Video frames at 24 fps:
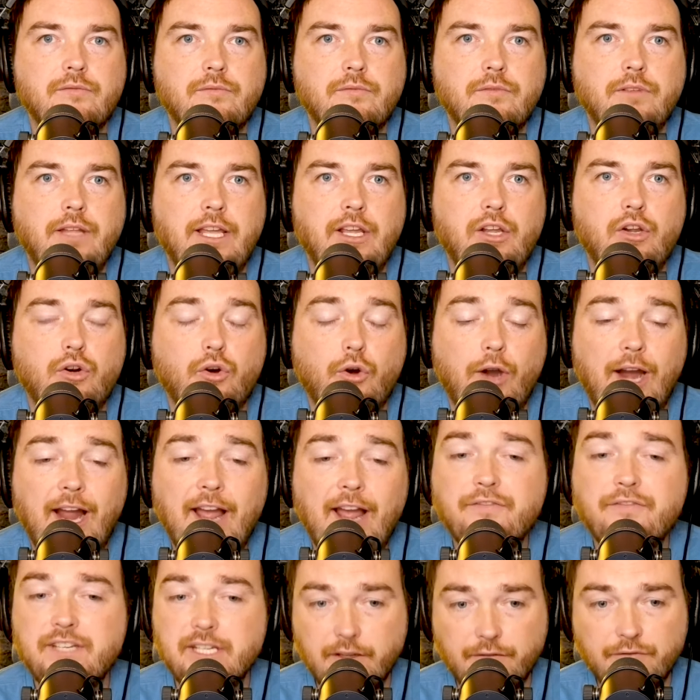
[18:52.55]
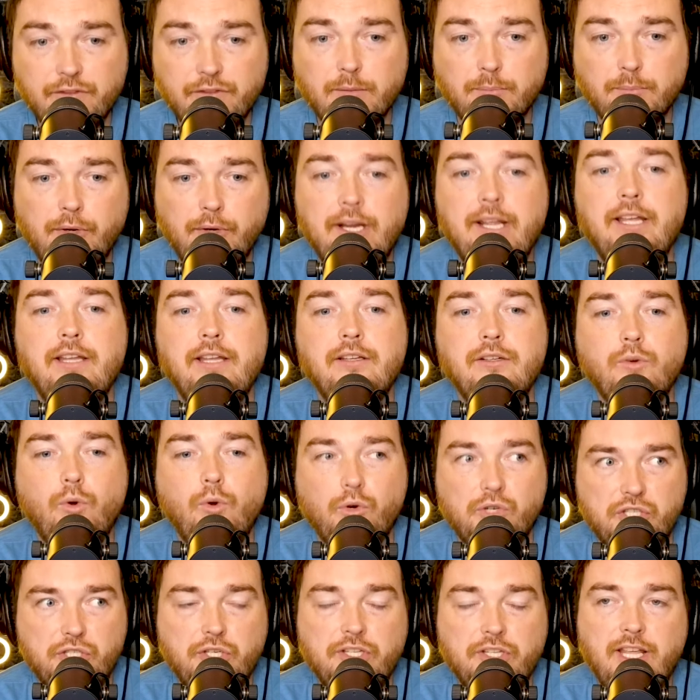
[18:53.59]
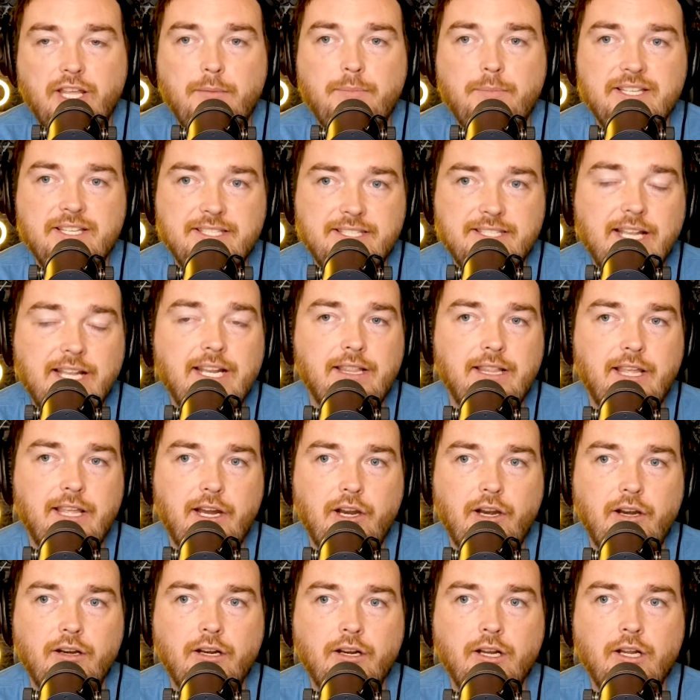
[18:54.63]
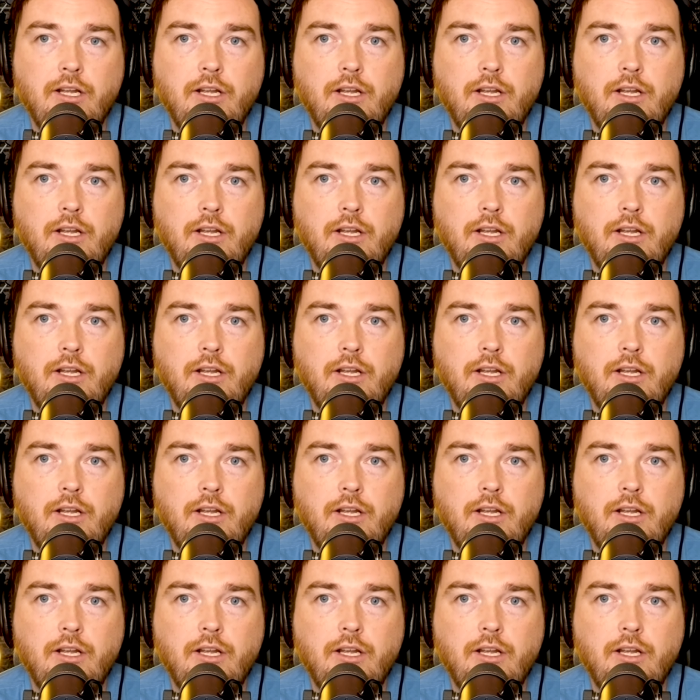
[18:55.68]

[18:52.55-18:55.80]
like crafting of the brand, or should they be sitting there